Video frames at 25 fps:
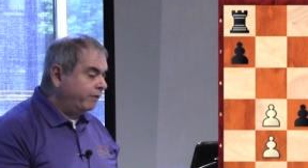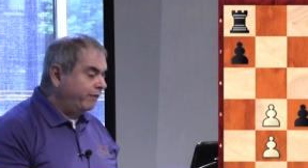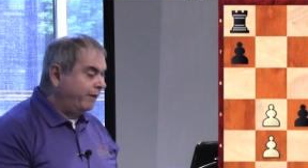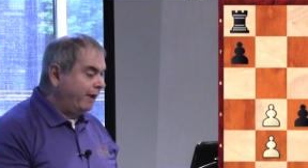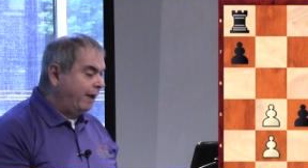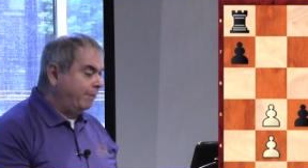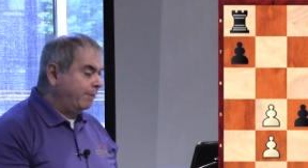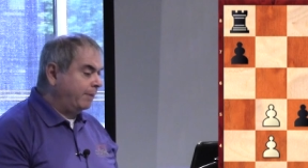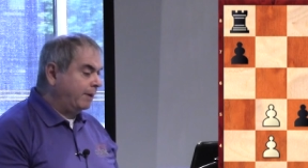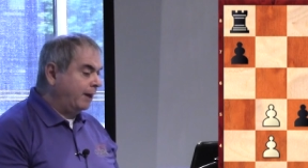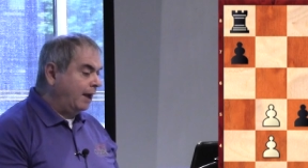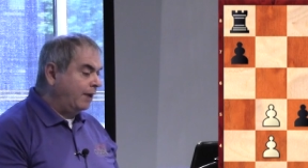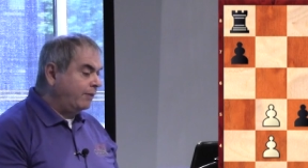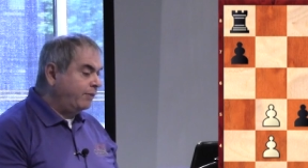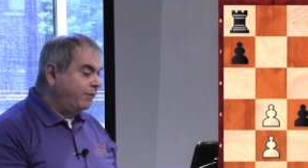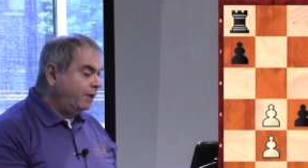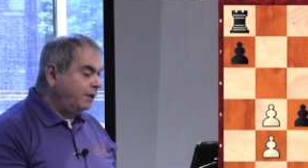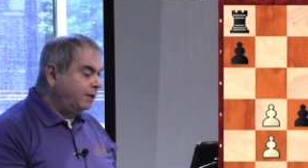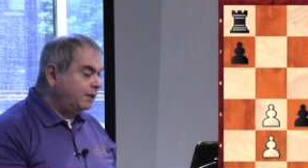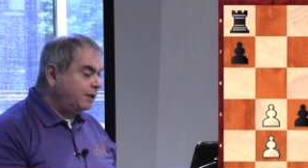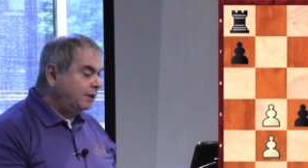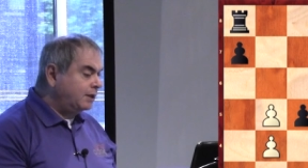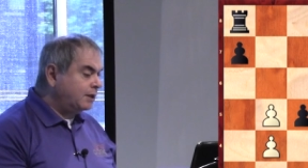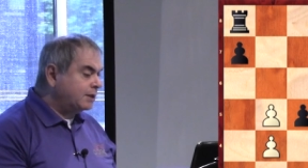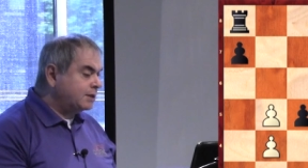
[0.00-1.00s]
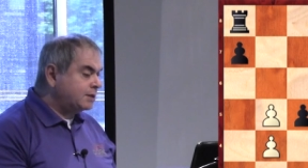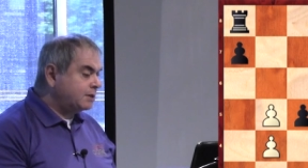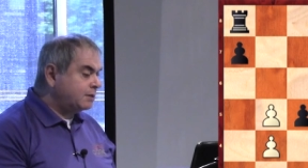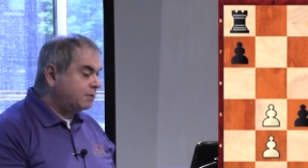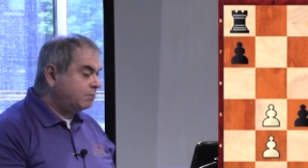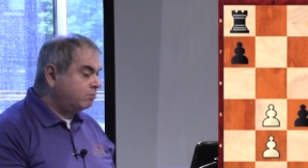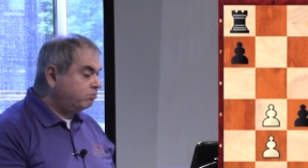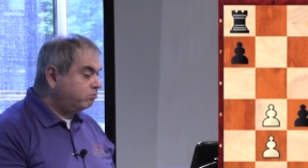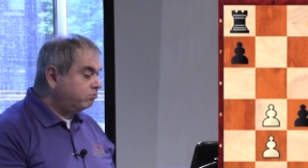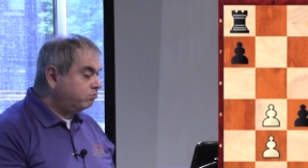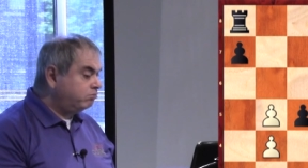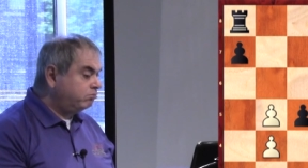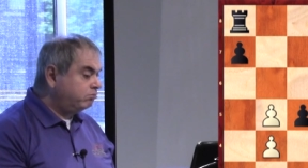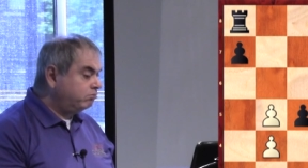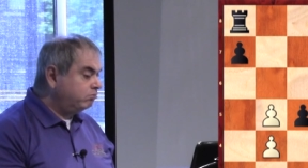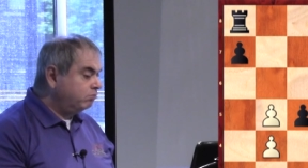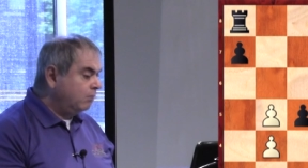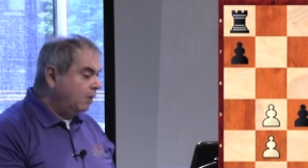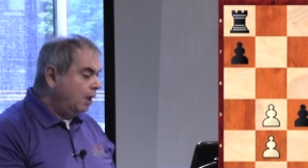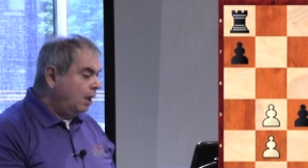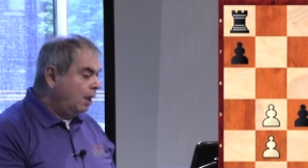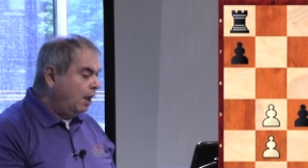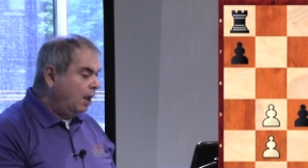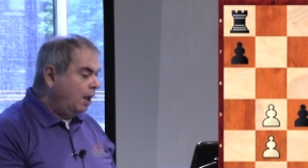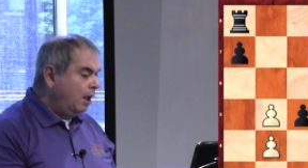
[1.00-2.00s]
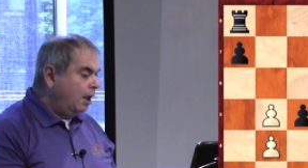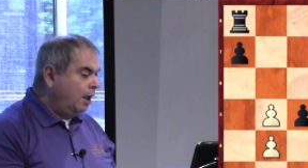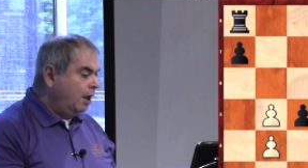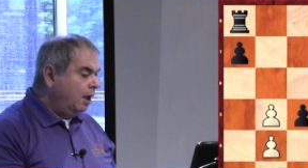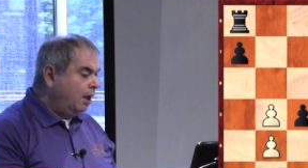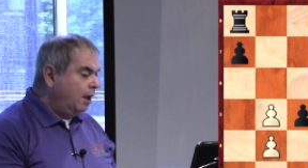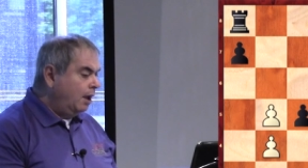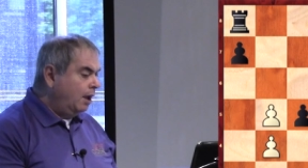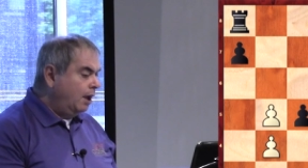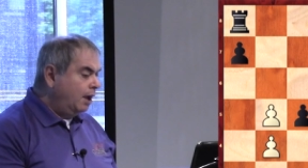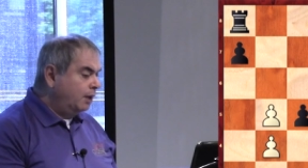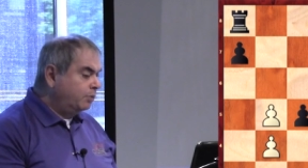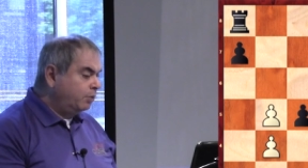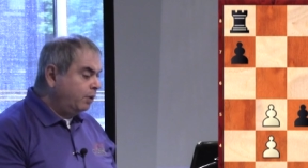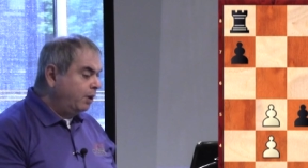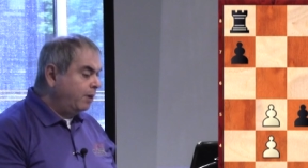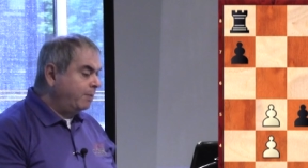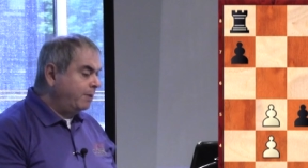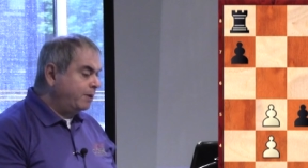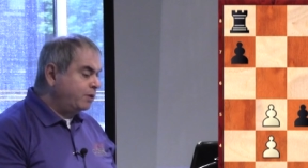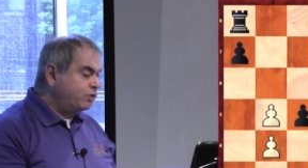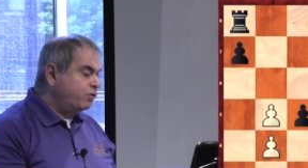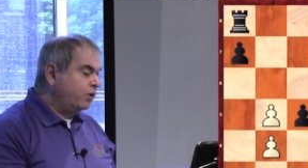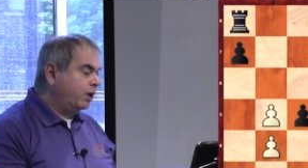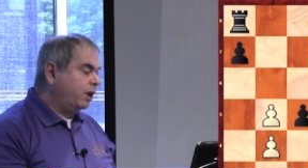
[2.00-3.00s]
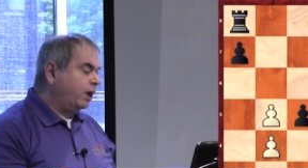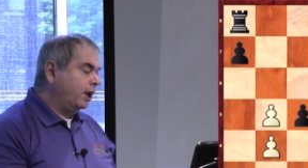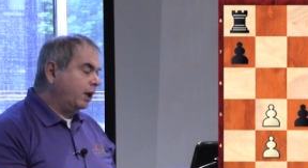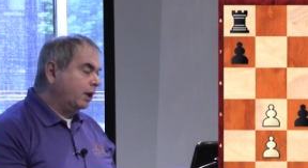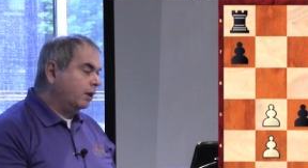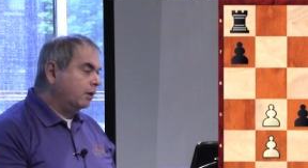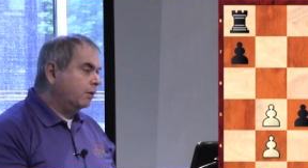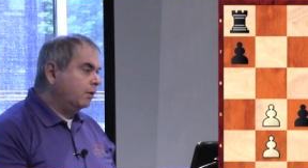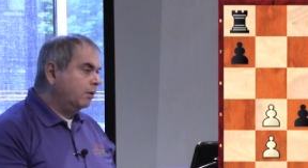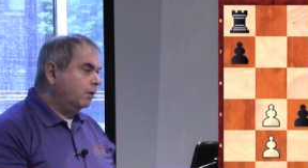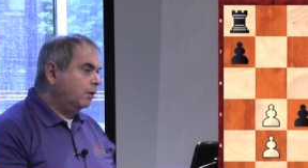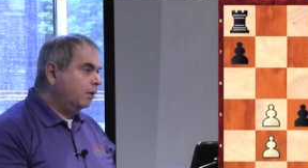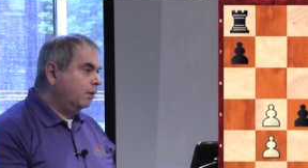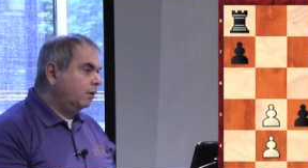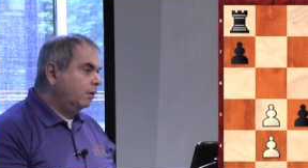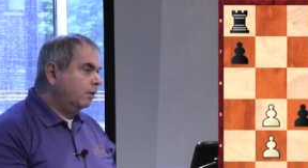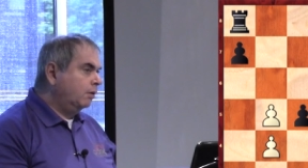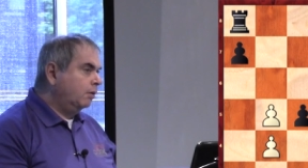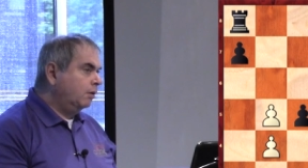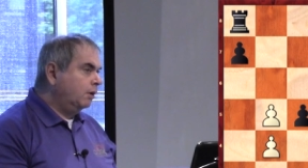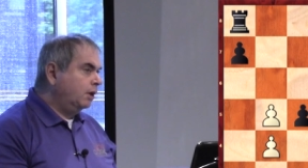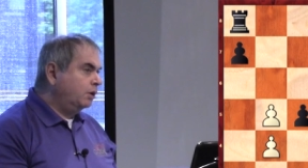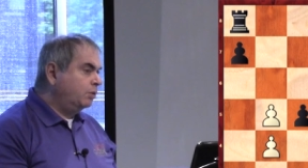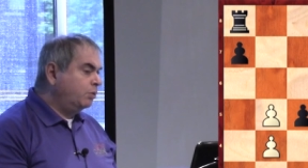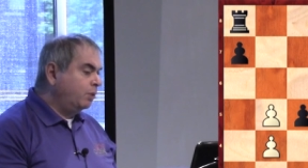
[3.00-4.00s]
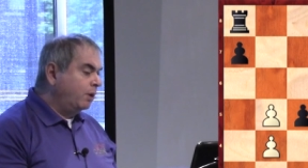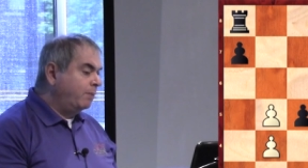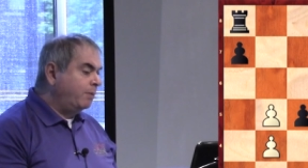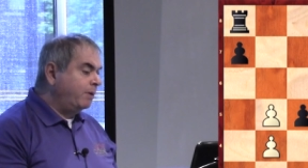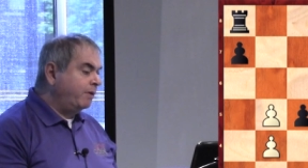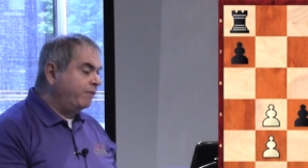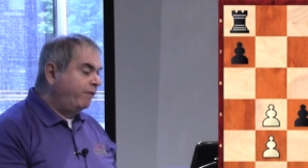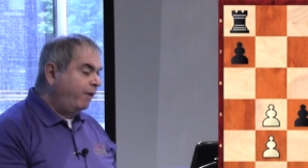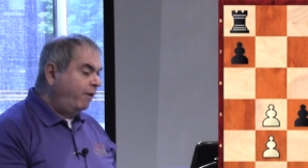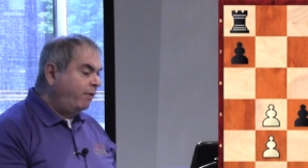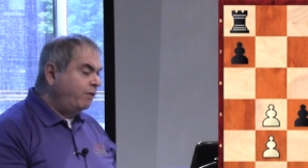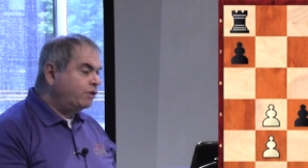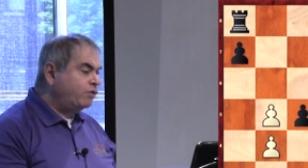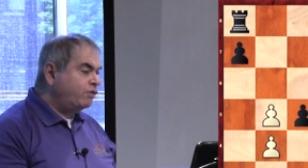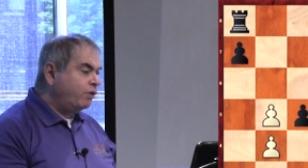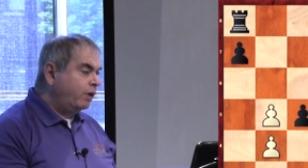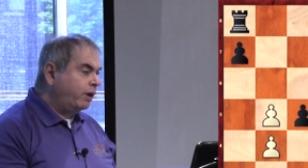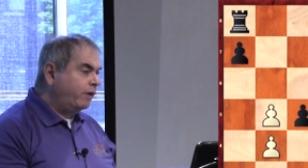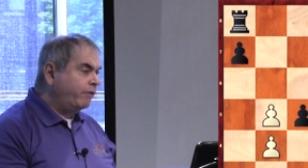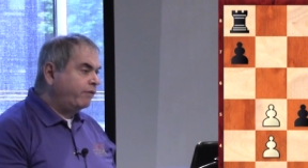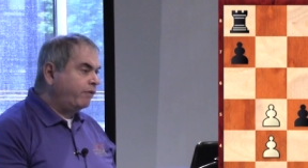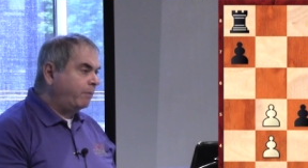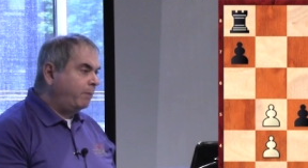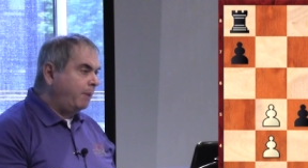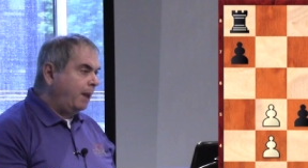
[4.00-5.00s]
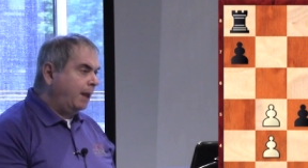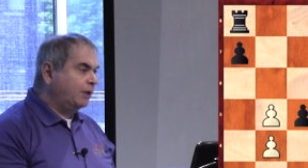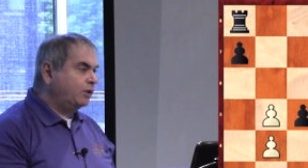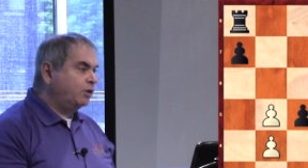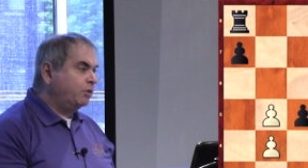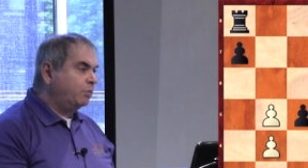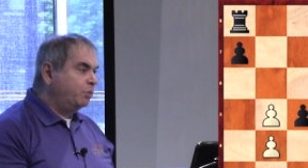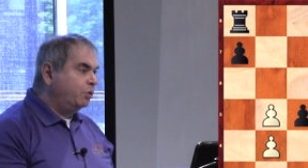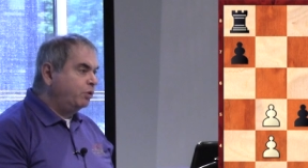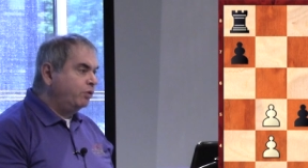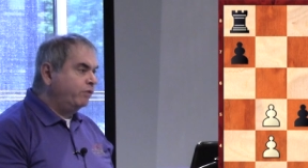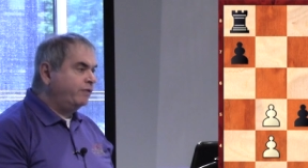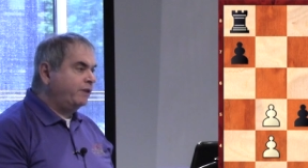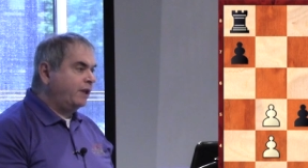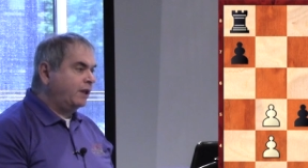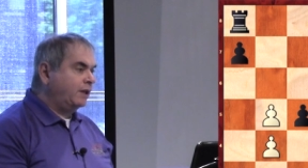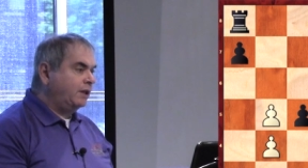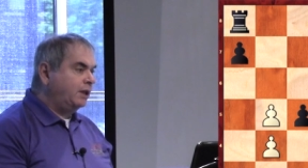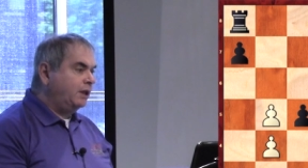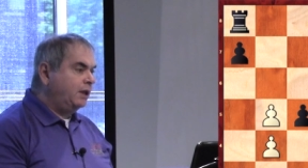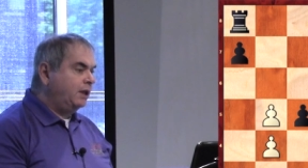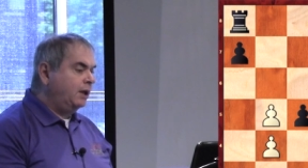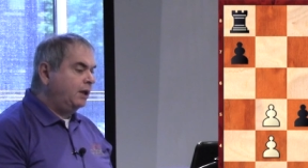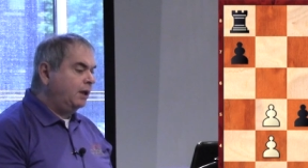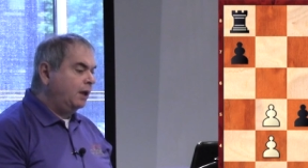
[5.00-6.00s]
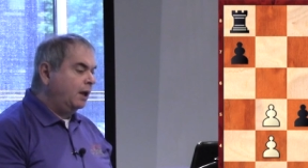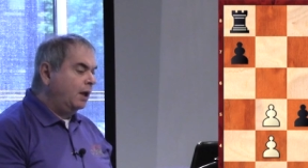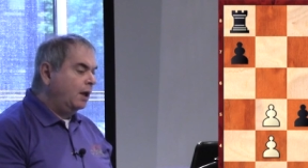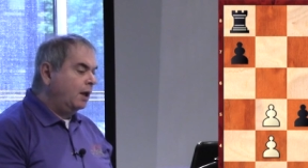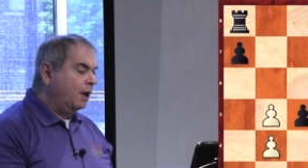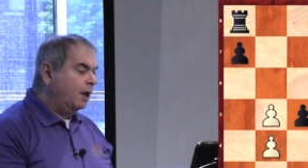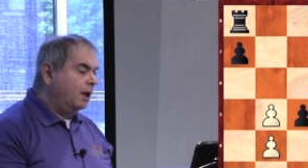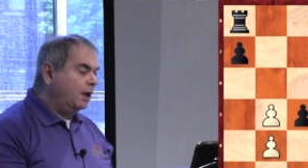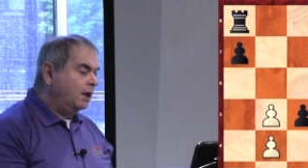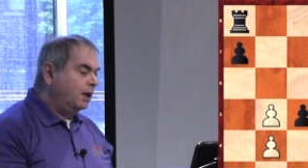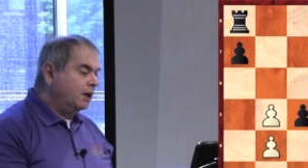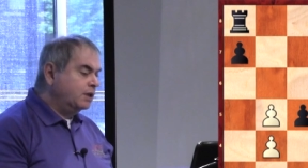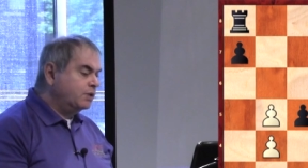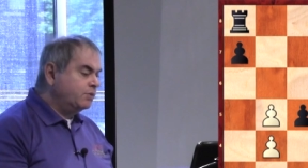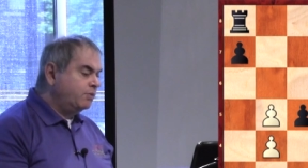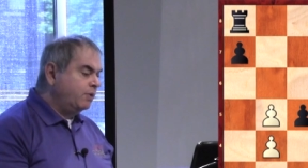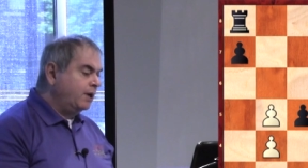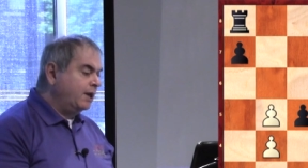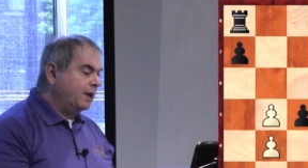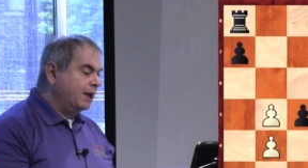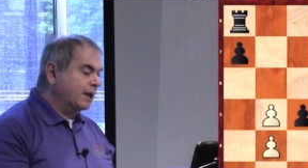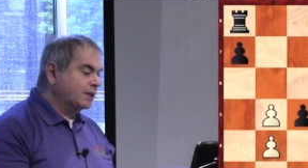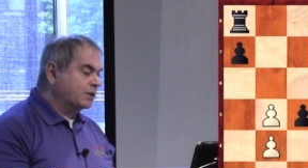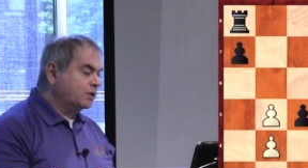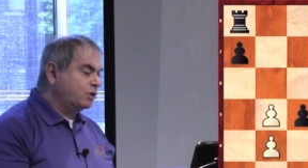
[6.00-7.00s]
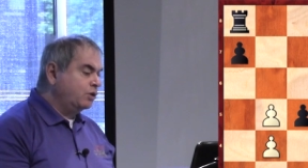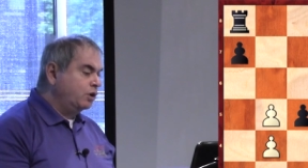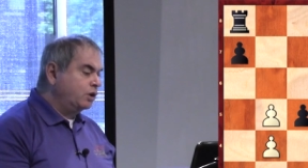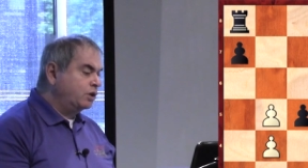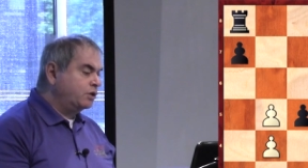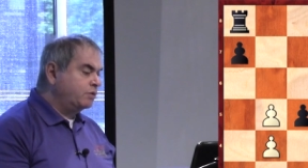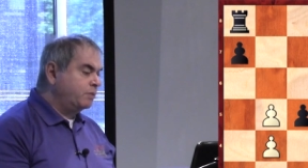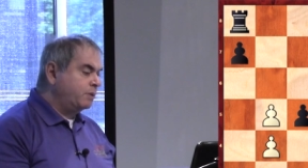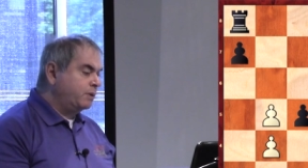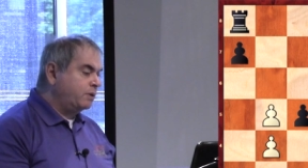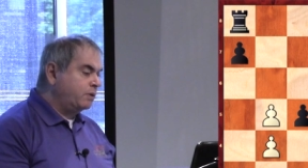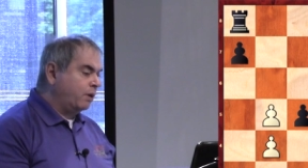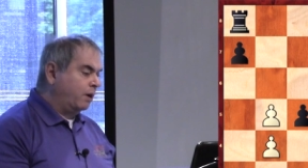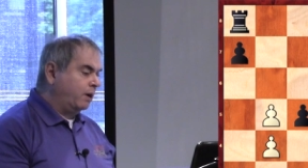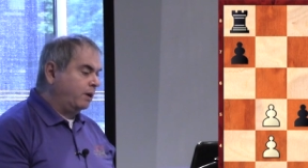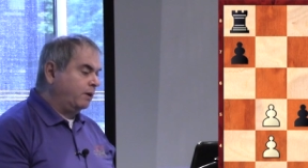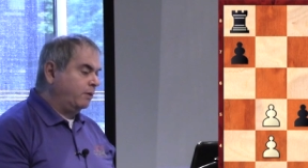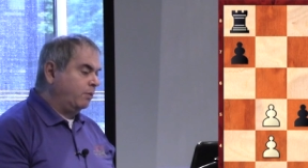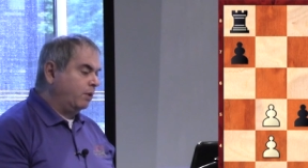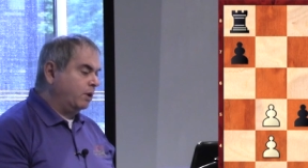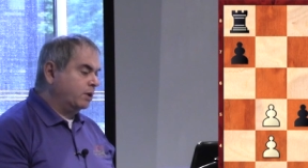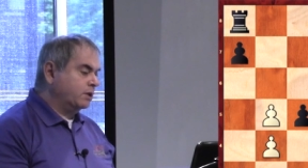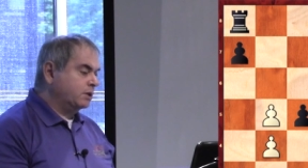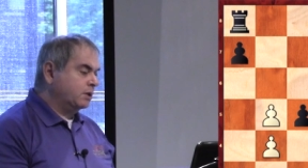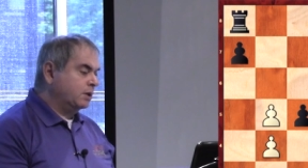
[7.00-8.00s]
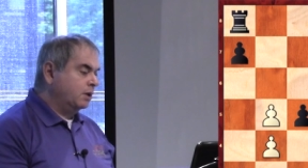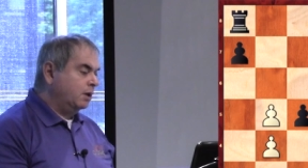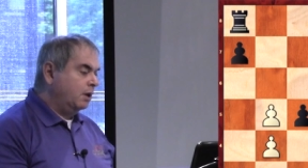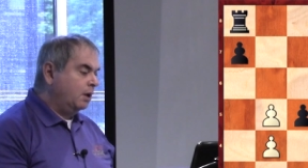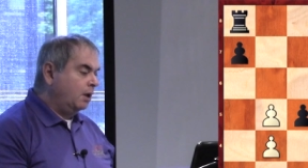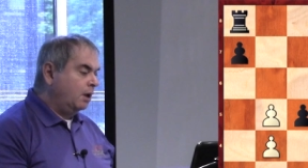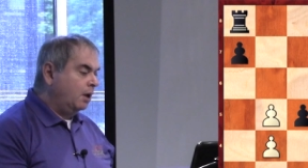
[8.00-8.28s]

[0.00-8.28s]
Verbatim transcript: would have happened. I think that this, it would have been tricky. It would have been very tricky for black to prove that he is really as good as we thought he was.